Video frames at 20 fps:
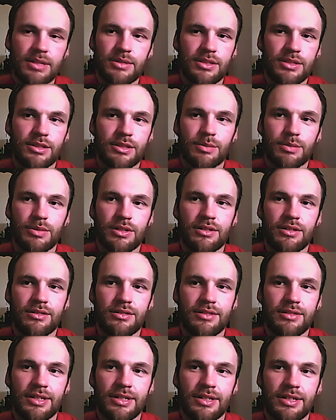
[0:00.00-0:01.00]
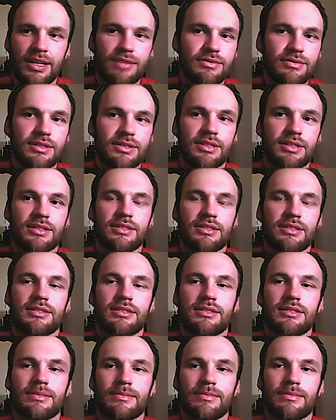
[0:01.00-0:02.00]
I'll just put on like
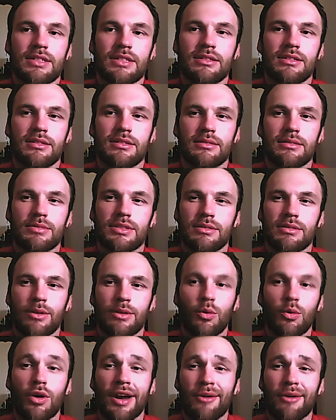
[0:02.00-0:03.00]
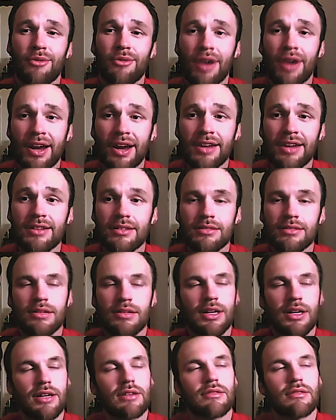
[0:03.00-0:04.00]
Netflix, or I write,
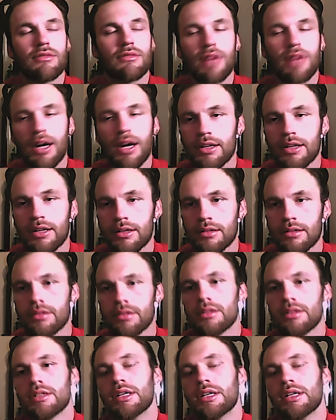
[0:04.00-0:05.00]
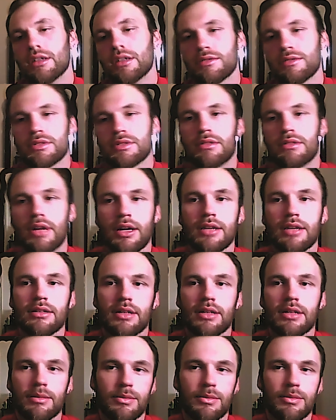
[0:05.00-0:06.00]
like writing. I love to write,
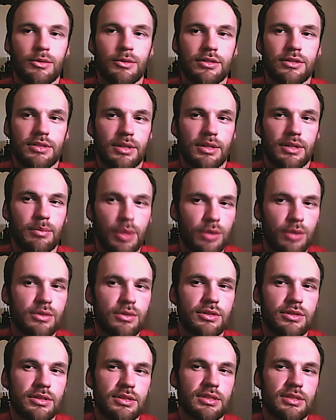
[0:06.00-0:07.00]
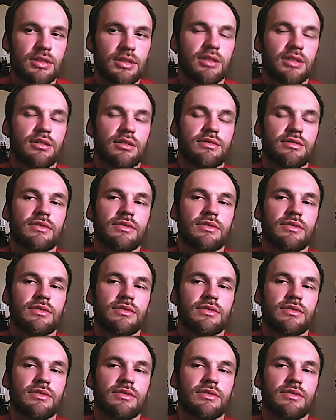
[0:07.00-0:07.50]
like whether it's like poetry stuff,